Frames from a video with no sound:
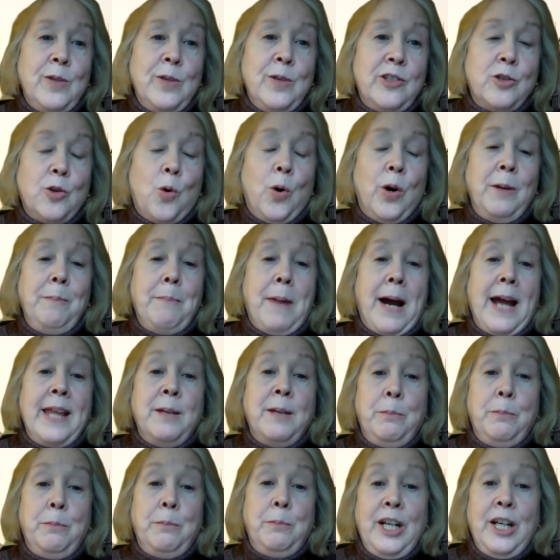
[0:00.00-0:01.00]
restored by
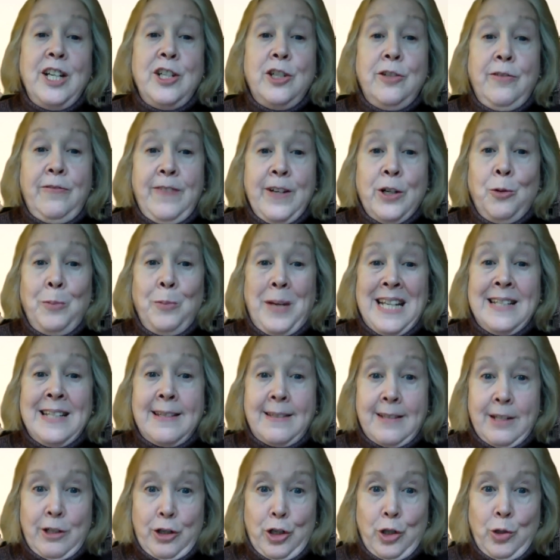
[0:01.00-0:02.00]
the British Film
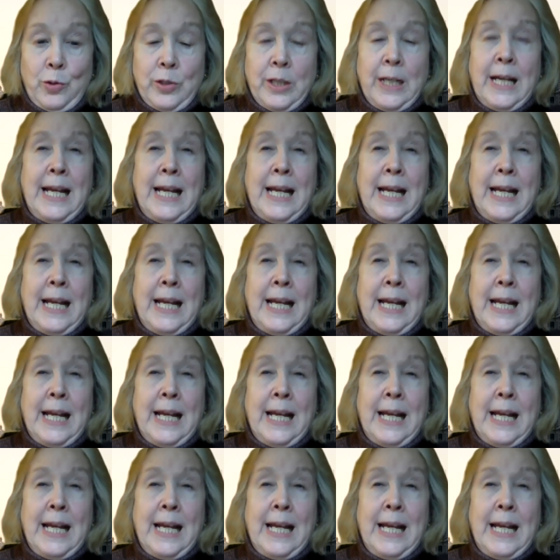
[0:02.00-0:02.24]
Institute.